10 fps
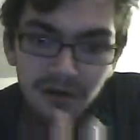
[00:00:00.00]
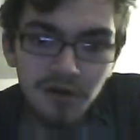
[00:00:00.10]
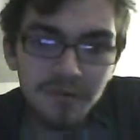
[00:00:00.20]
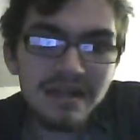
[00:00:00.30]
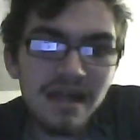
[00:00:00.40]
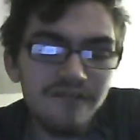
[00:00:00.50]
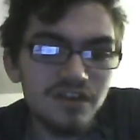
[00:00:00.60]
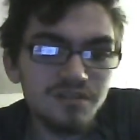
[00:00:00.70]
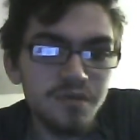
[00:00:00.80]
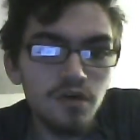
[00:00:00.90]
gonna get a
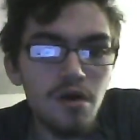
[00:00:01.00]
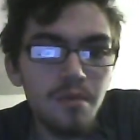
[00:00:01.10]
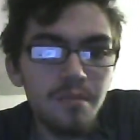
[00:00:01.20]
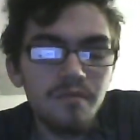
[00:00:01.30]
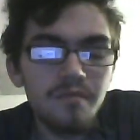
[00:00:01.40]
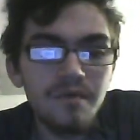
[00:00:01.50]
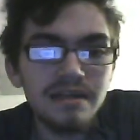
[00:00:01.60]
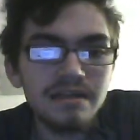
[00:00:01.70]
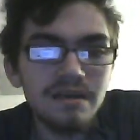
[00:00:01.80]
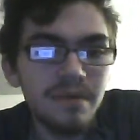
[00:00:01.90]
fish pillow
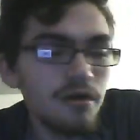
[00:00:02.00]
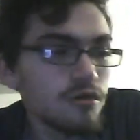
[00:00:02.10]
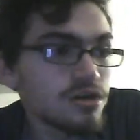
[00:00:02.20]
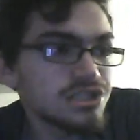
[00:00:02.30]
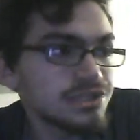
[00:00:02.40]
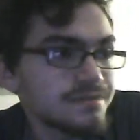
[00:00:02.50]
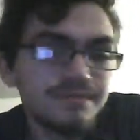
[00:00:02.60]
at Cabela's.